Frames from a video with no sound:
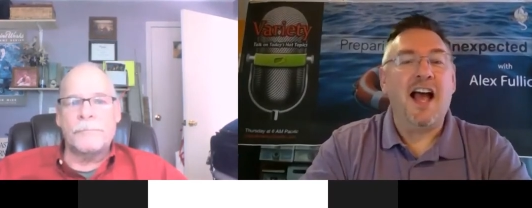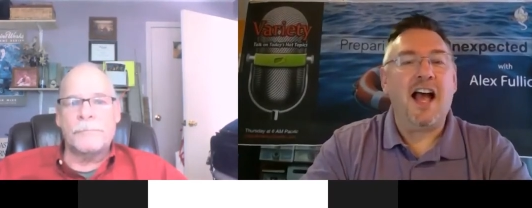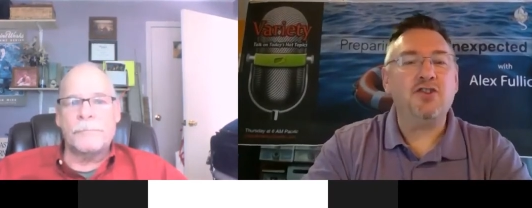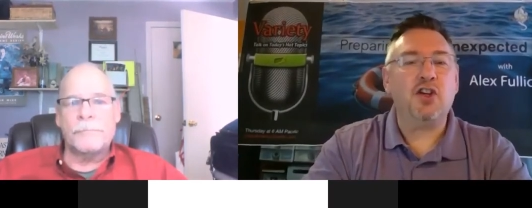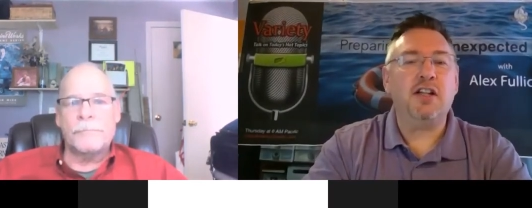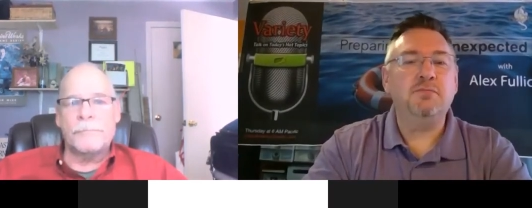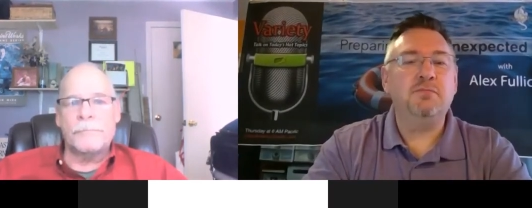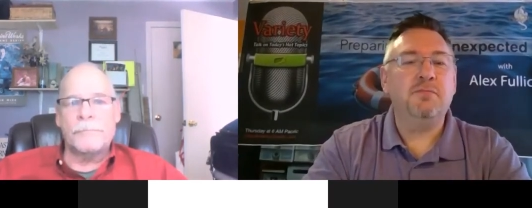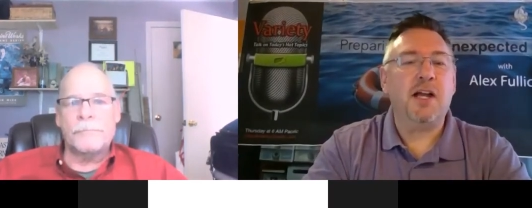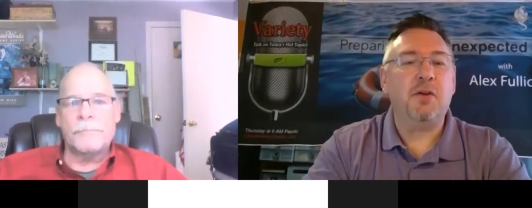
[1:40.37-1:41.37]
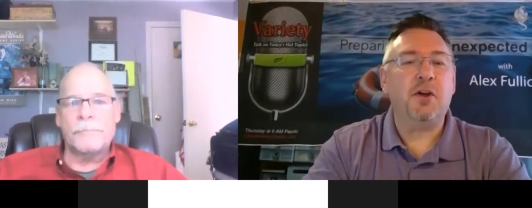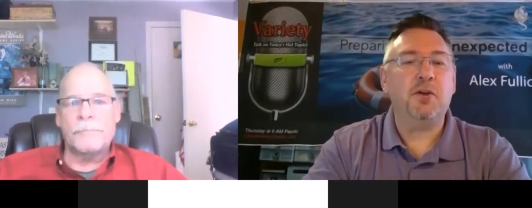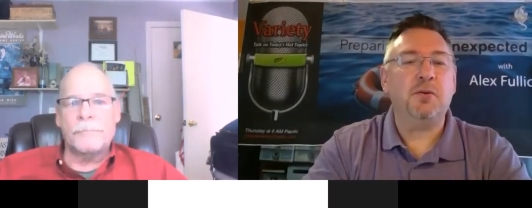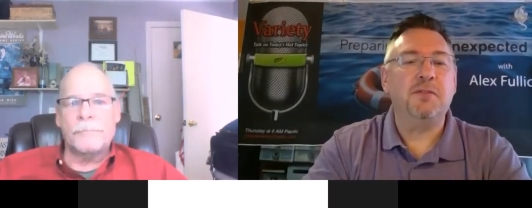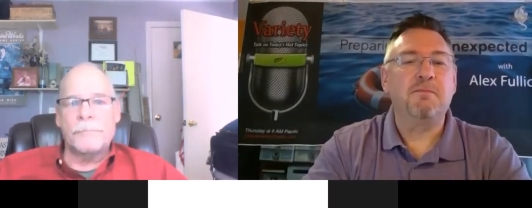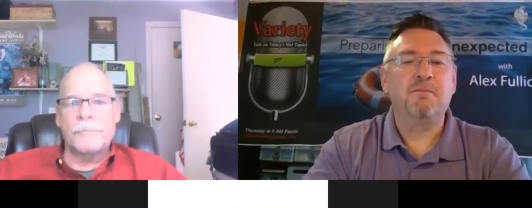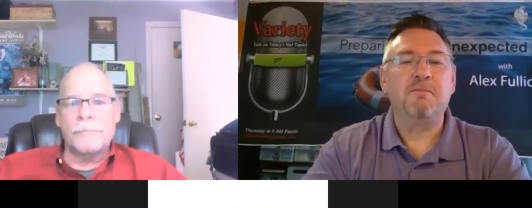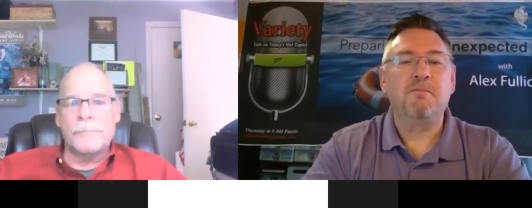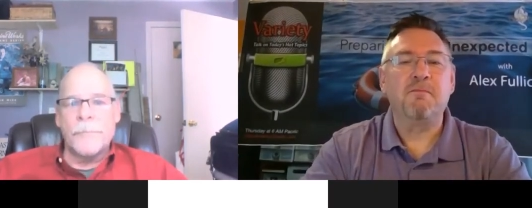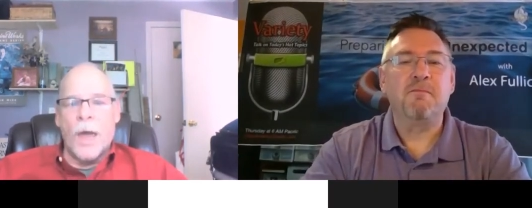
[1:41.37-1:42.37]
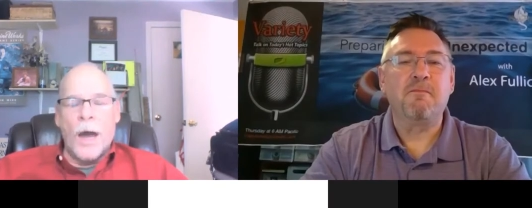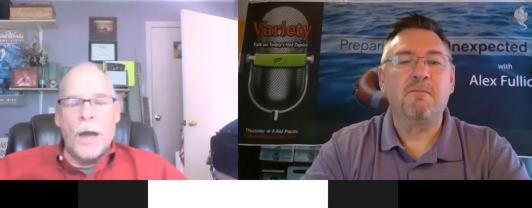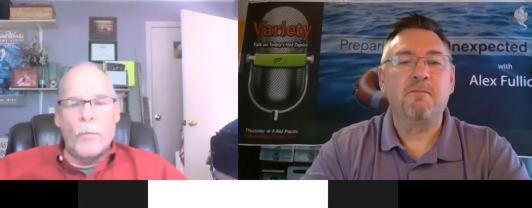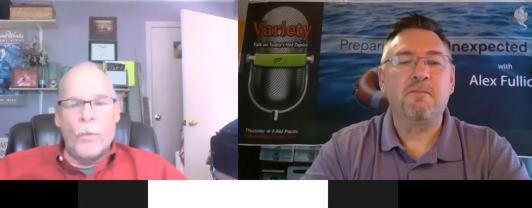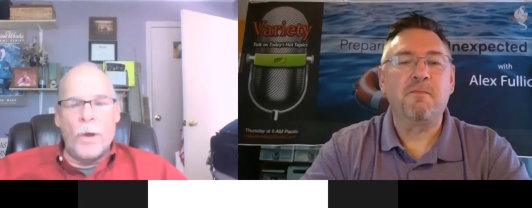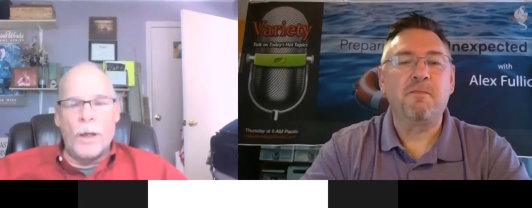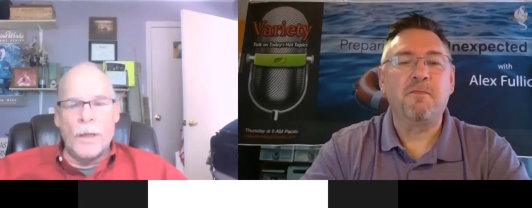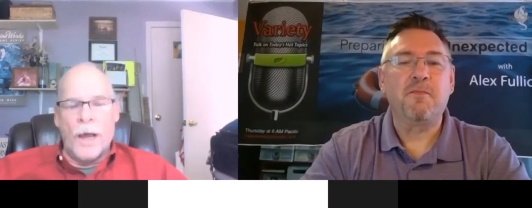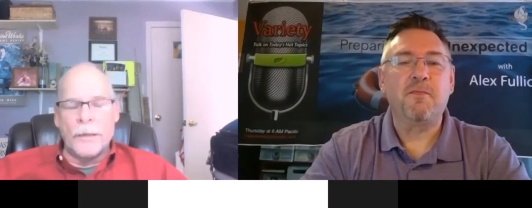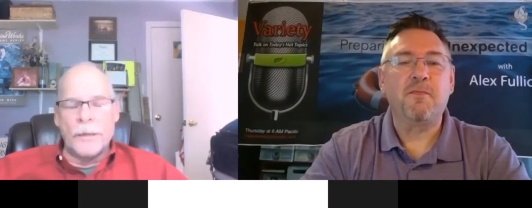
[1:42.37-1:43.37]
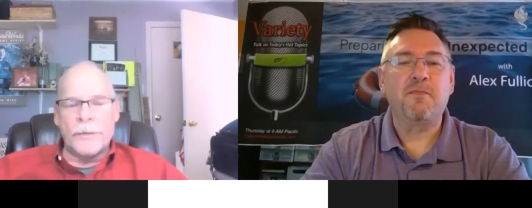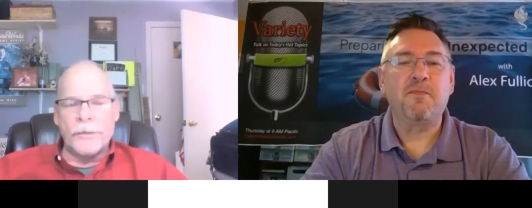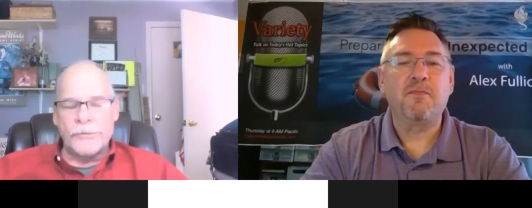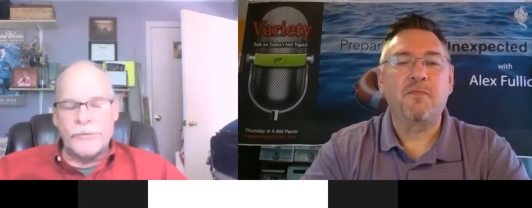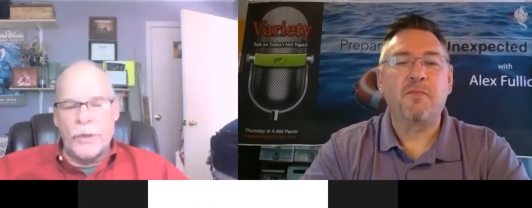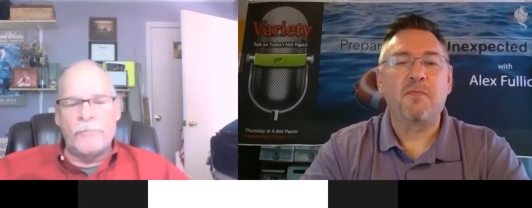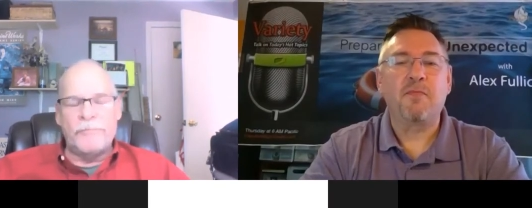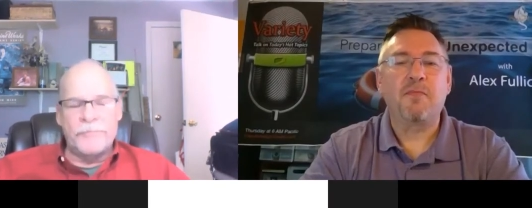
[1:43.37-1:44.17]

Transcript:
Speaker 1: Hi, John. How are you? I'm well, Alex. Yourself?